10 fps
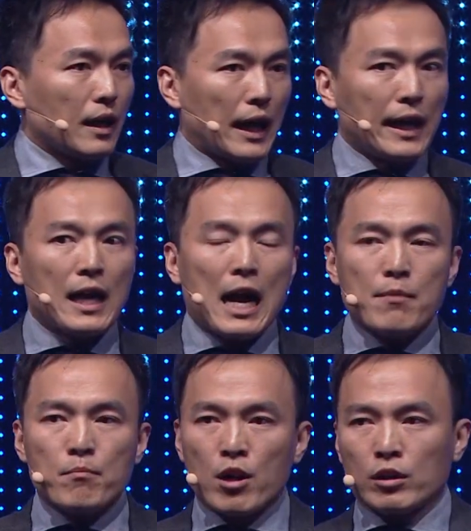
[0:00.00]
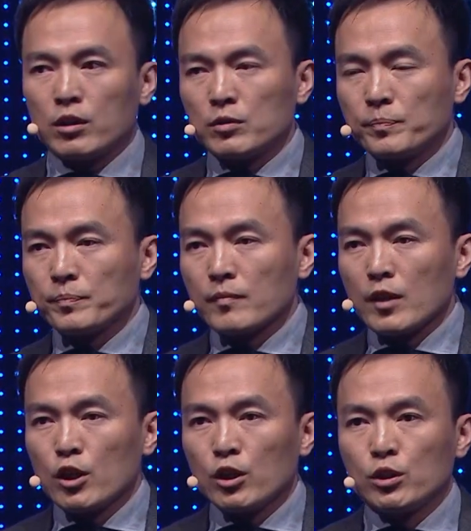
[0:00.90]
AI model
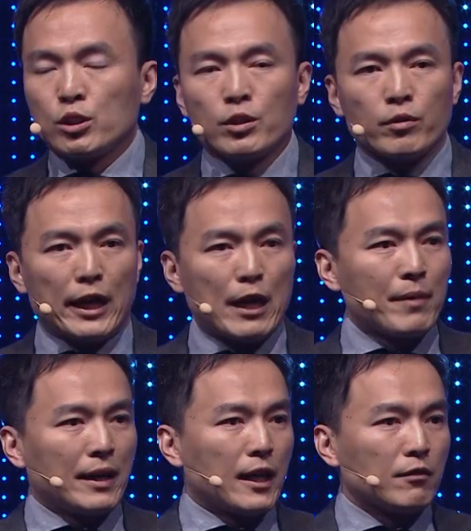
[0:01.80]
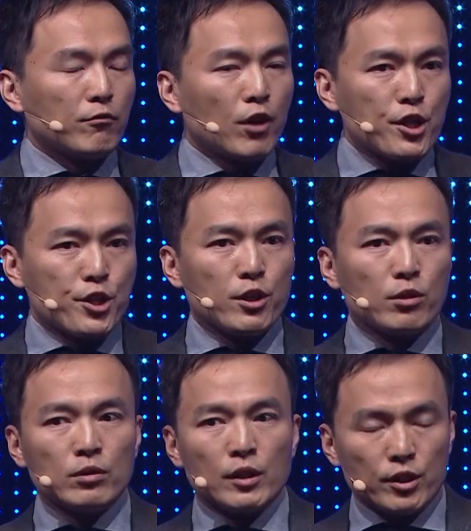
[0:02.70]
to imitate
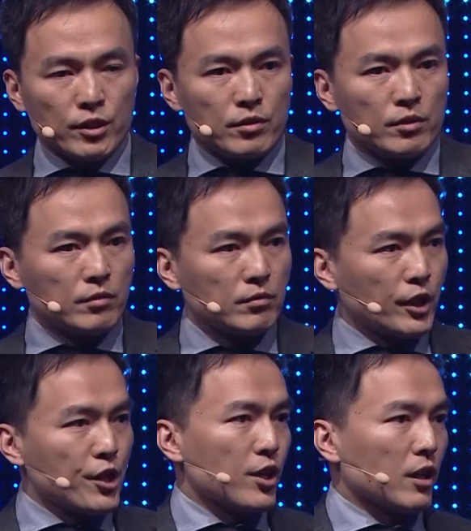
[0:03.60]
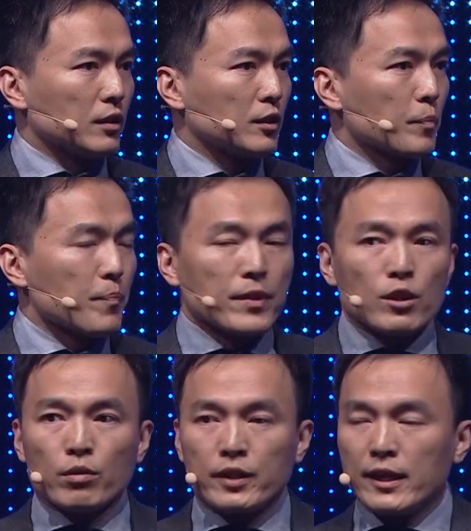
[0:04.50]
virtual teachers
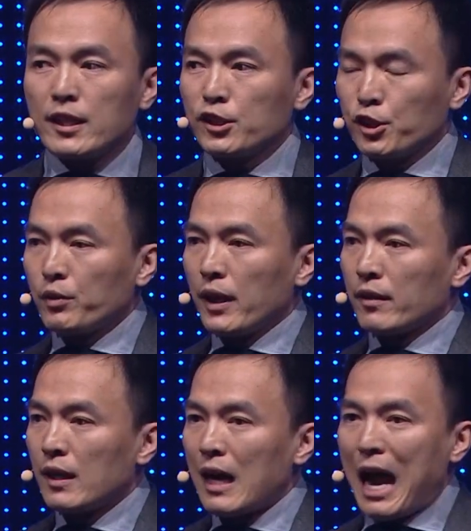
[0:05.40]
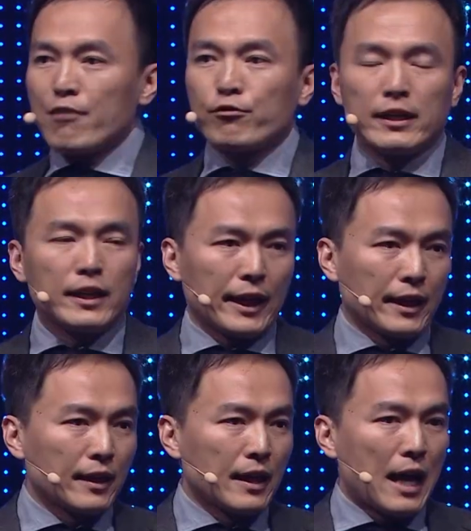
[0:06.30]
to teach students every
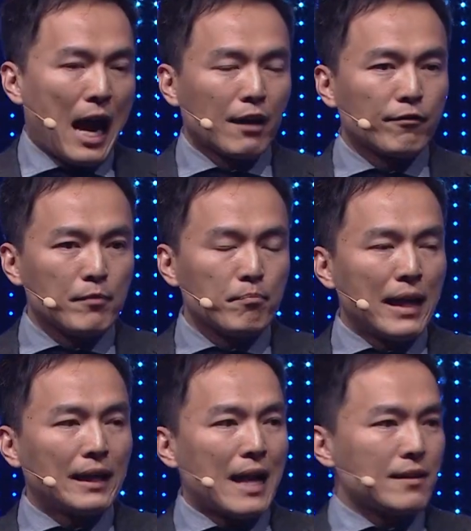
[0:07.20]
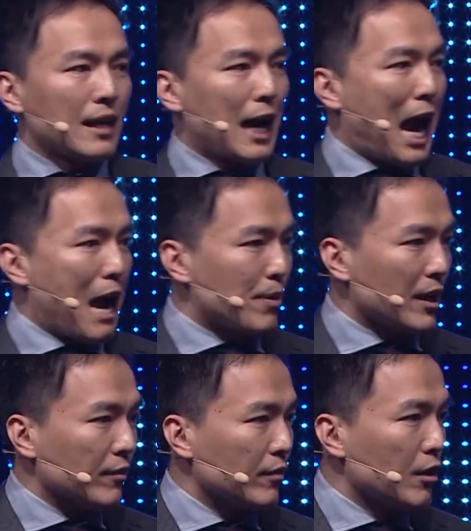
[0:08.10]
day. And we made that
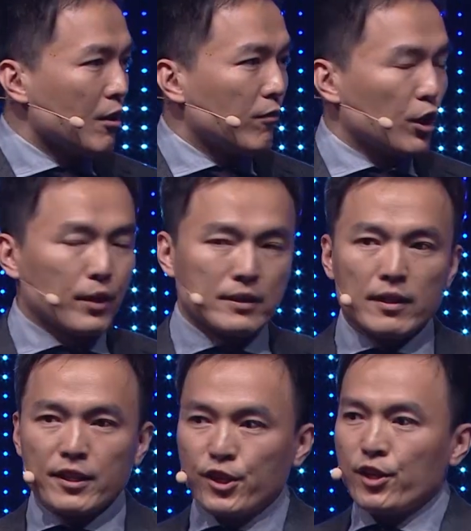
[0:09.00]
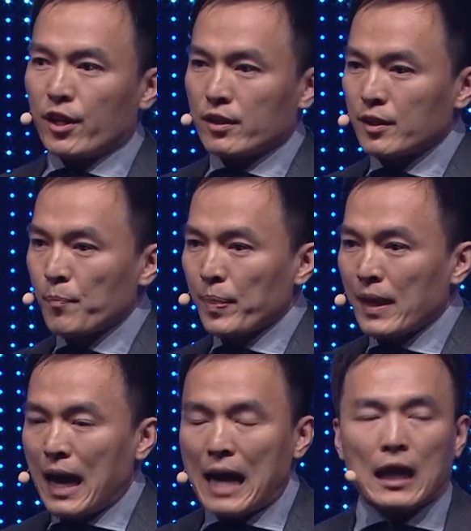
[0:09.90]
happen for recent years.
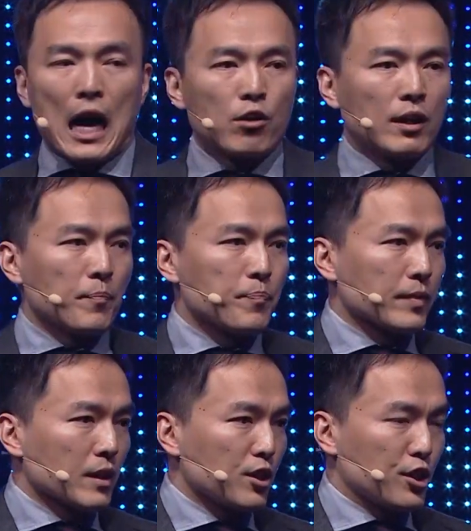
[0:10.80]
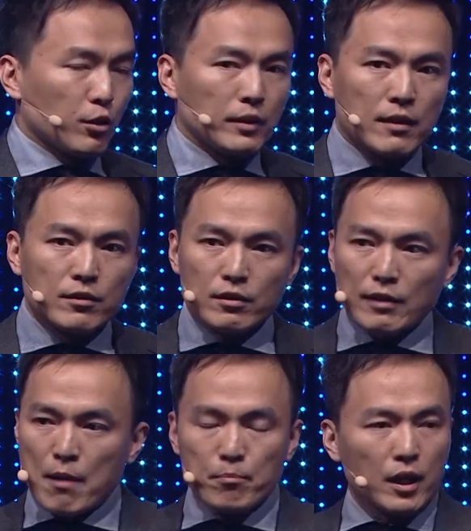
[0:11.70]
And our students
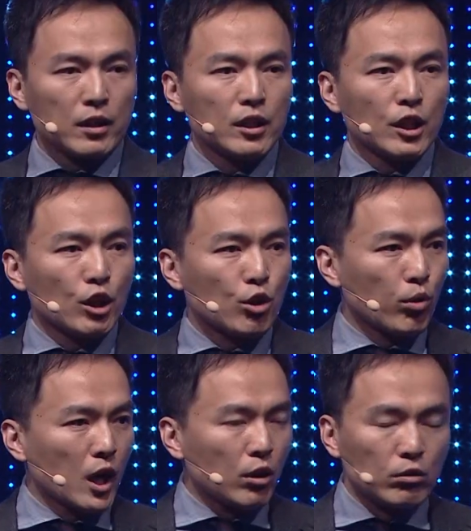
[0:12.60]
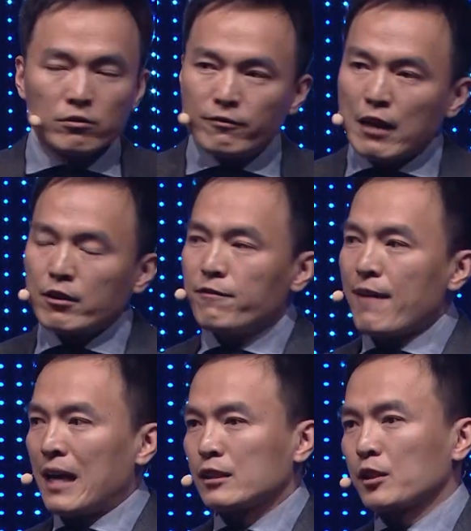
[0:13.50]
number grow very
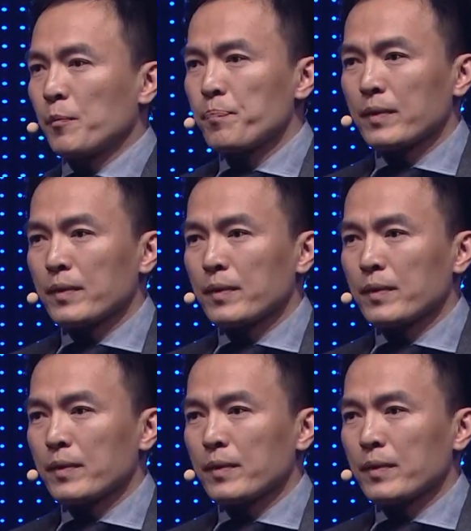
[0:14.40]
fast.